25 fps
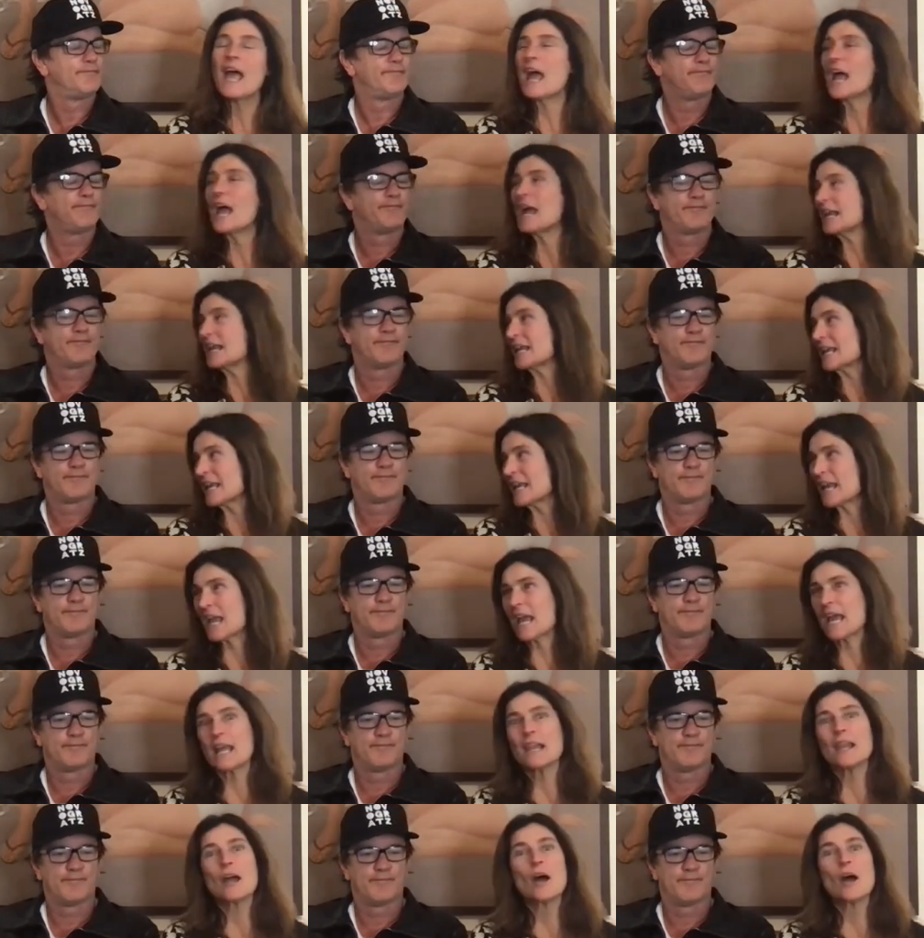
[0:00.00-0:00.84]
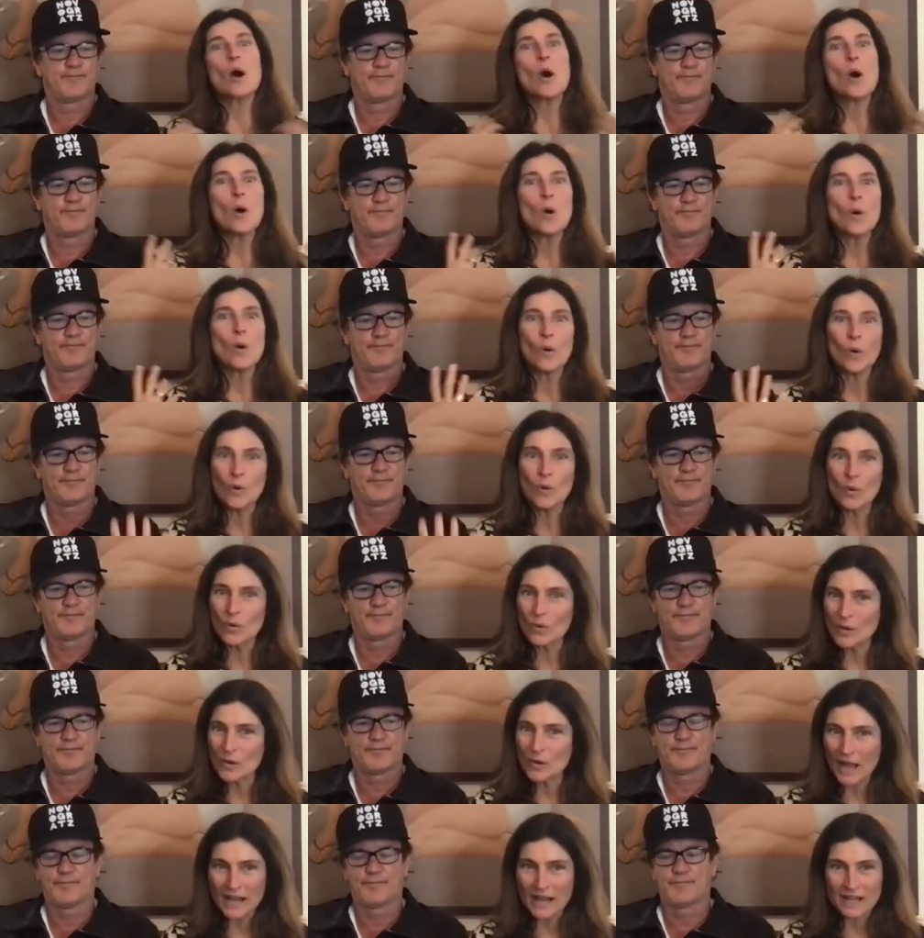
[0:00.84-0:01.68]
Speaker 1: And again, a
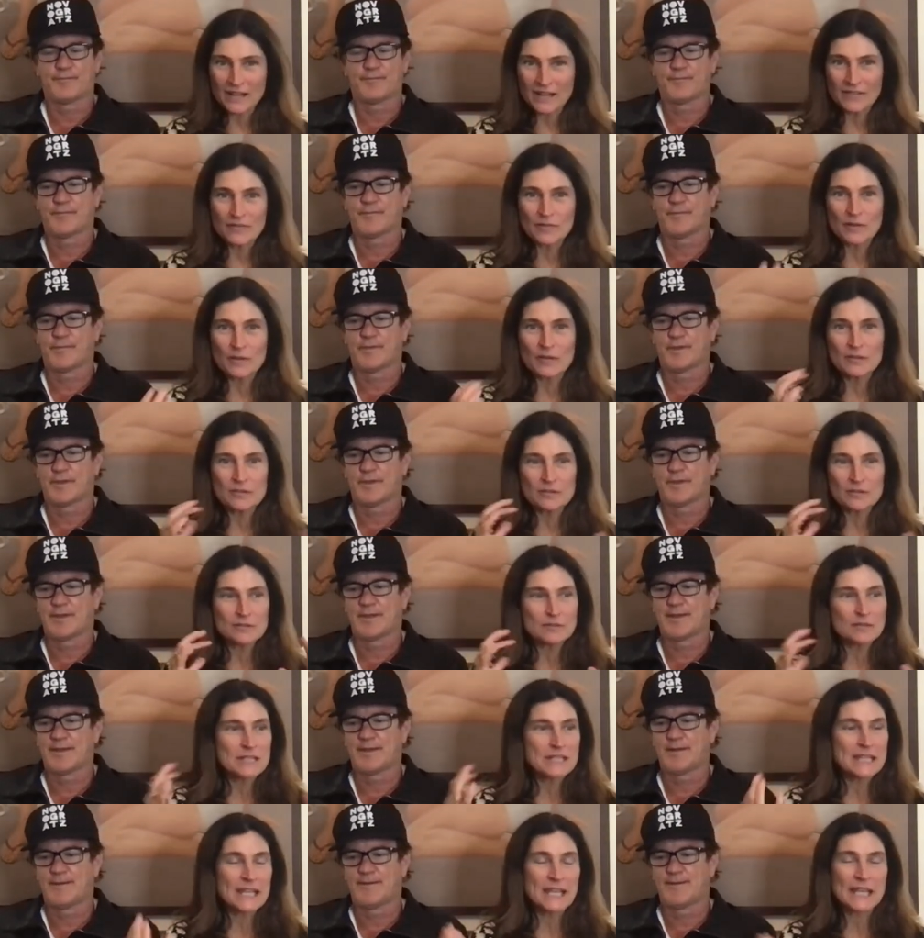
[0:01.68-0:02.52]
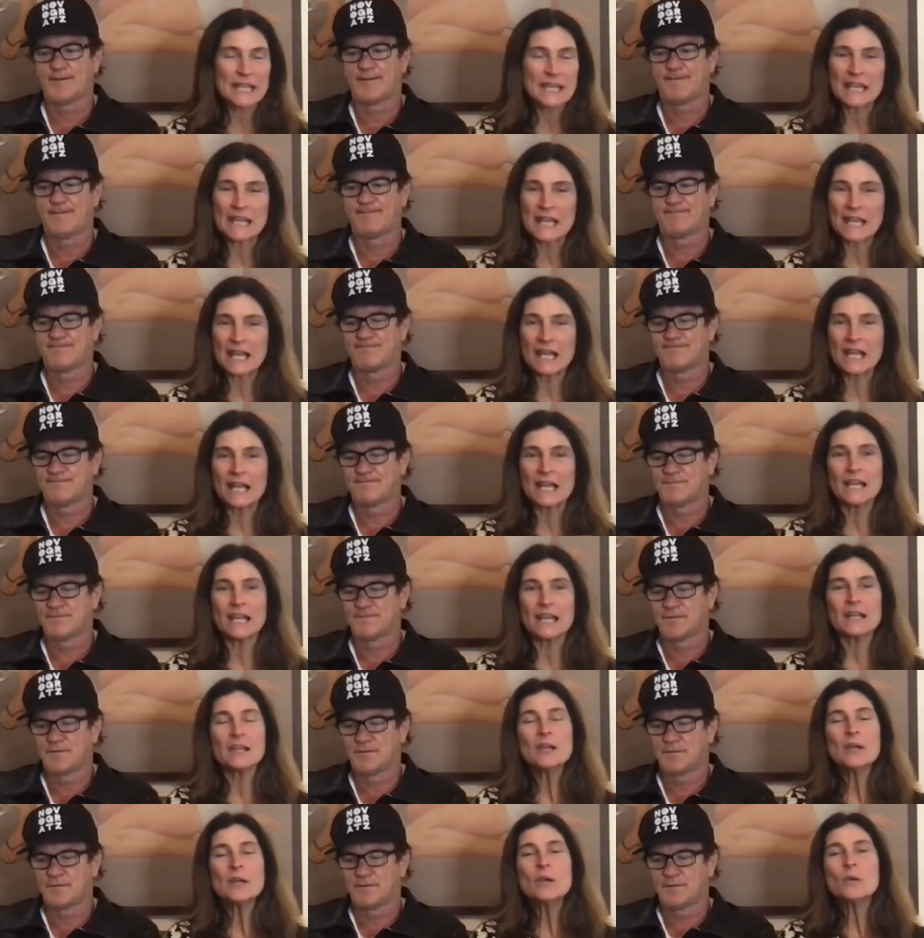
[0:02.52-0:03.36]
whole kind of get
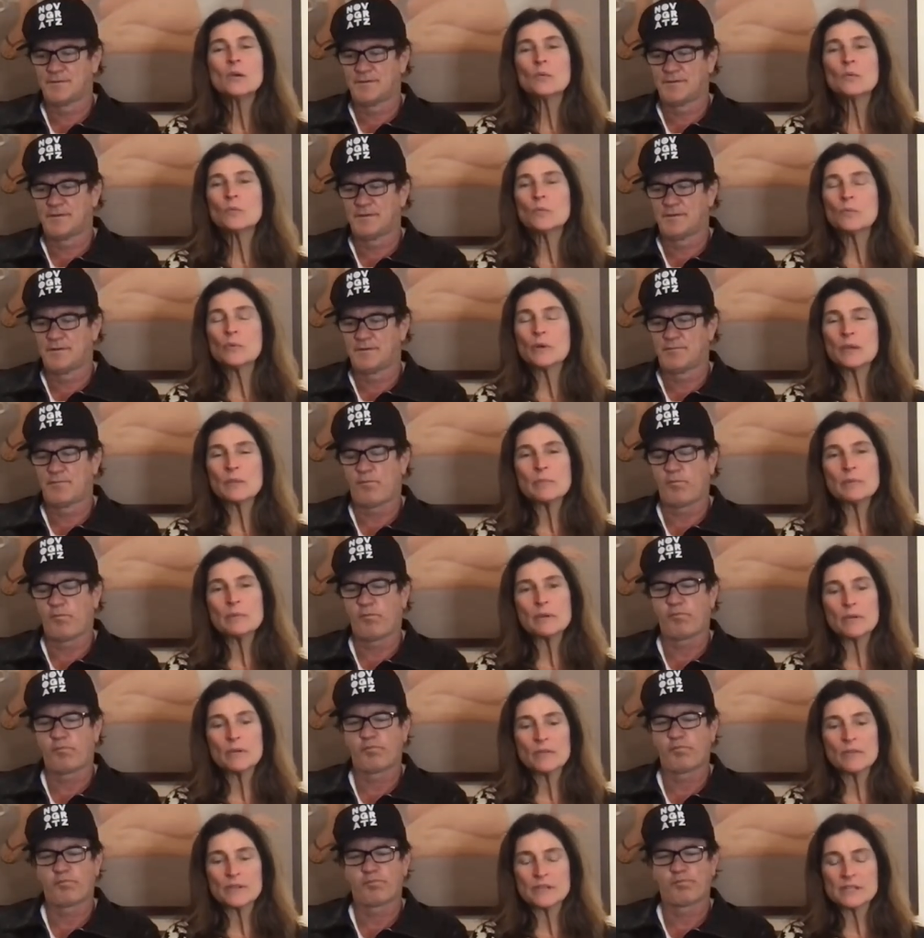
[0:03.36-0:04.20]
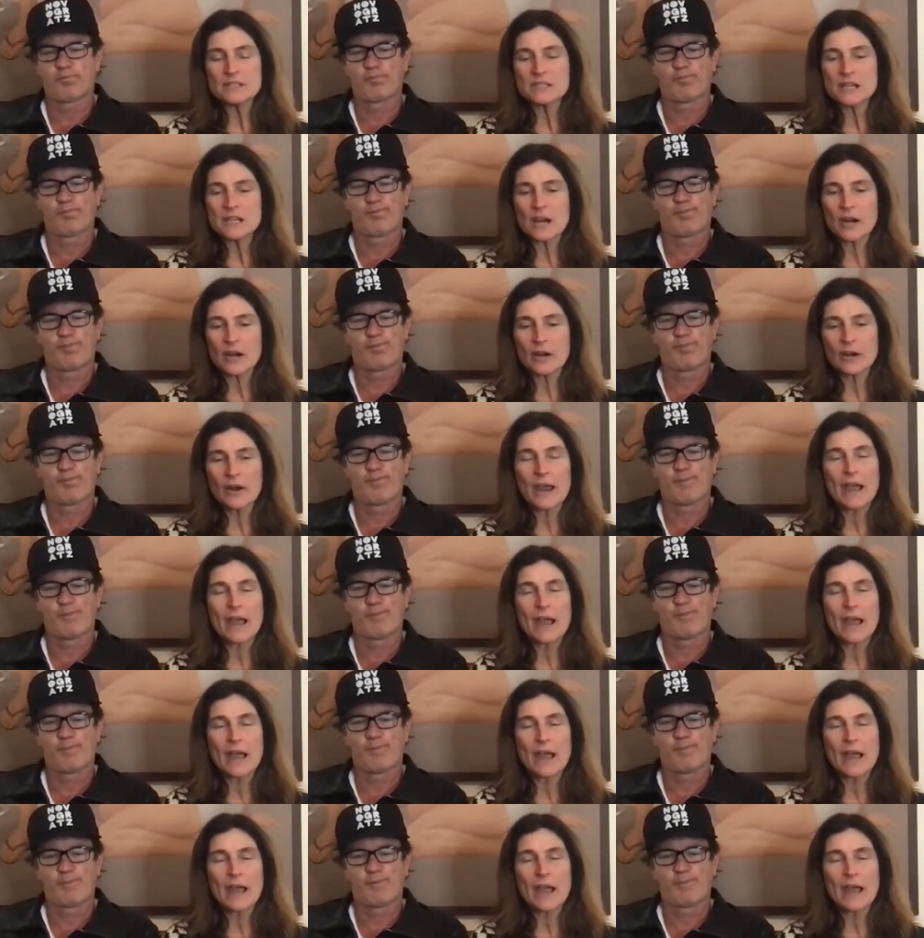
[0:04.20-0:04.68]
in, rebuild the entire